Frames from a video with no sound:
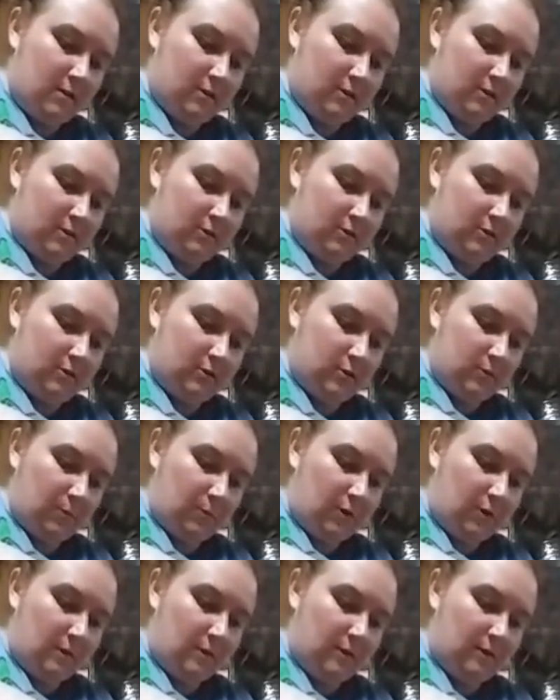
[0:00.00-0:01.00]
So this will
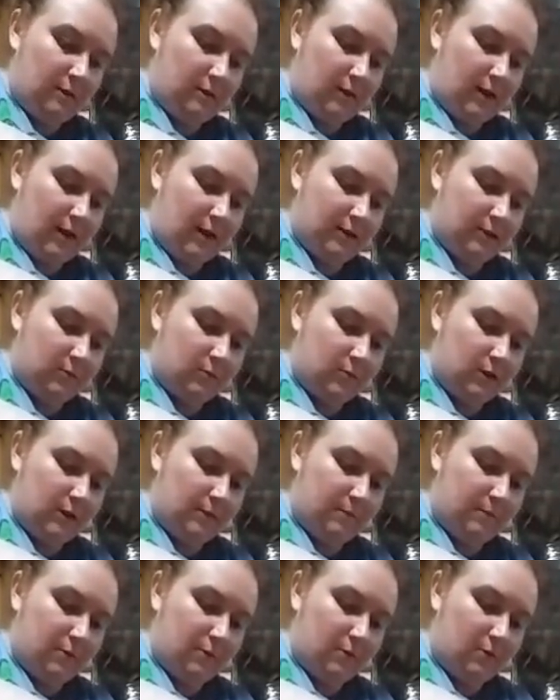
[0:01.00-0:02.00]
probably be the last one I
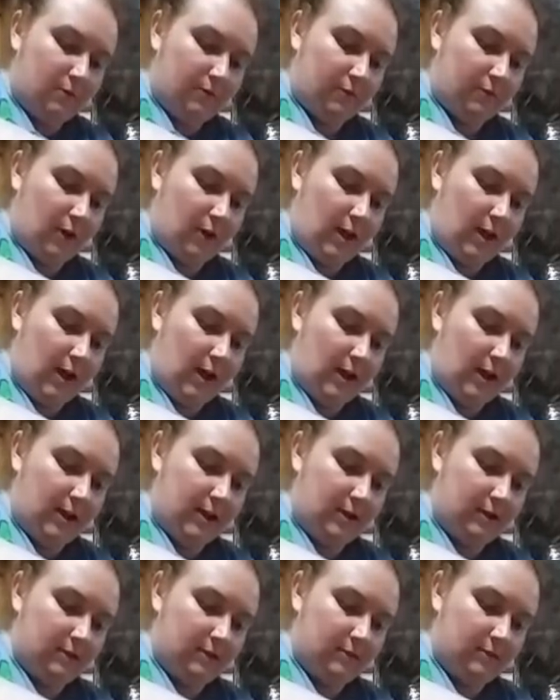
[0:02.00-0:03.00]
pull for
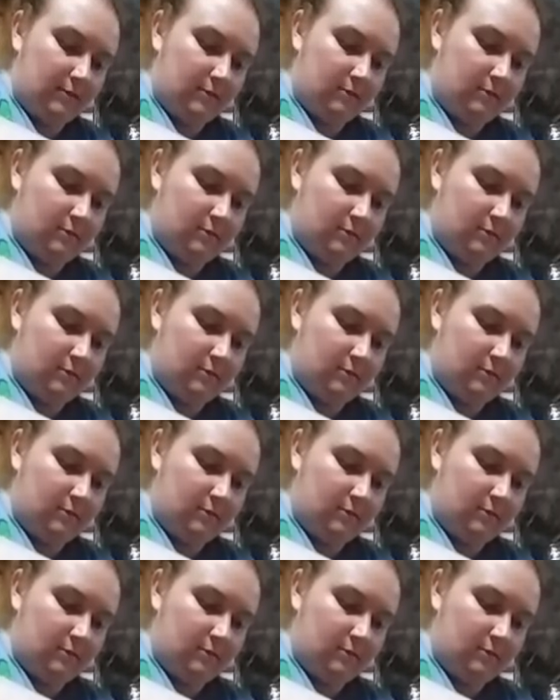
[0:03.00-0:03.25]
height.